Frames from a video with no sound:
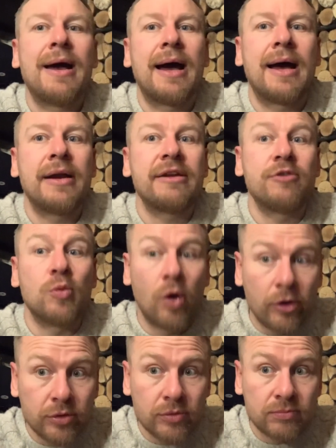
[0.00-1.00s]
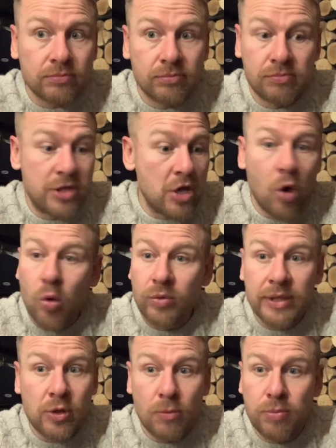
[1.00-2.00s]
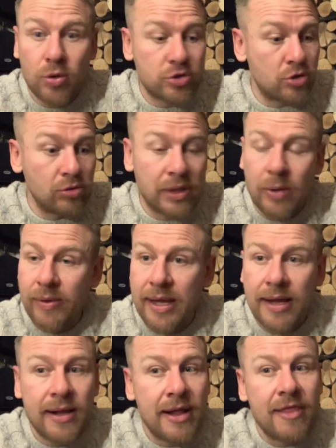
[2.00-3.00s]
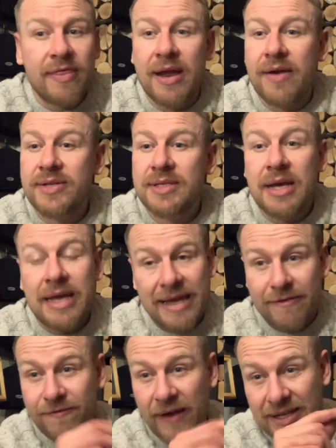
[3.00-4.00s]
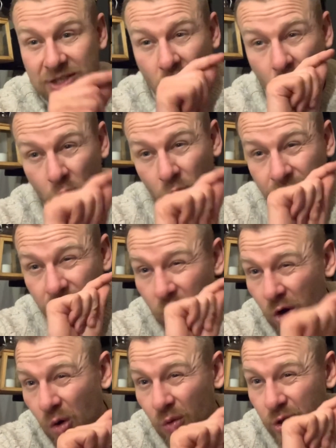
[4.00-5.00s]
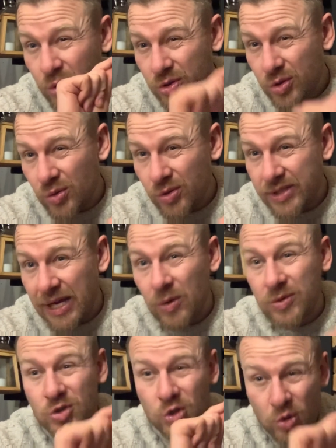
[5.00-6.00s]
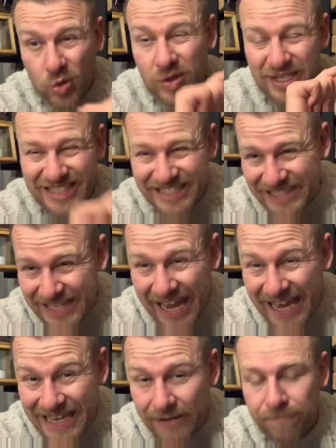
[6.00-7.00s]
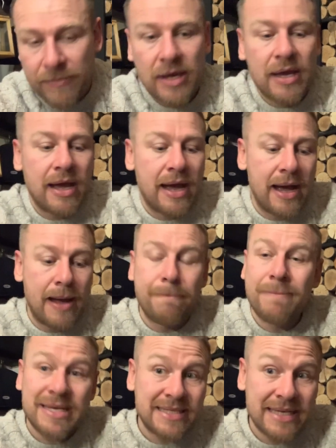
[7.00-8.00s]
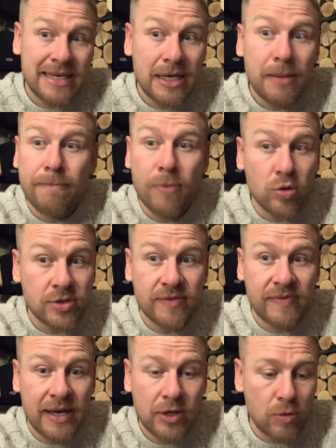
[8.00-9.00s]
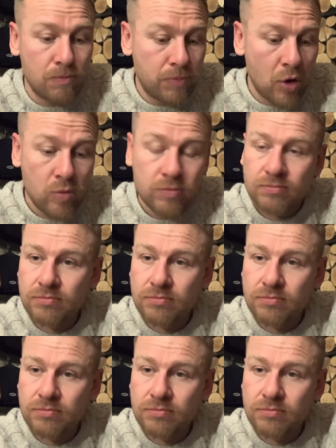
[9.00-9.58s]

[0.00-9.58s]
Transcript: And if you want the only Gumpo school out there, there is, in fact, all of the Koryu schools now to this day are missing most of their Gumpo,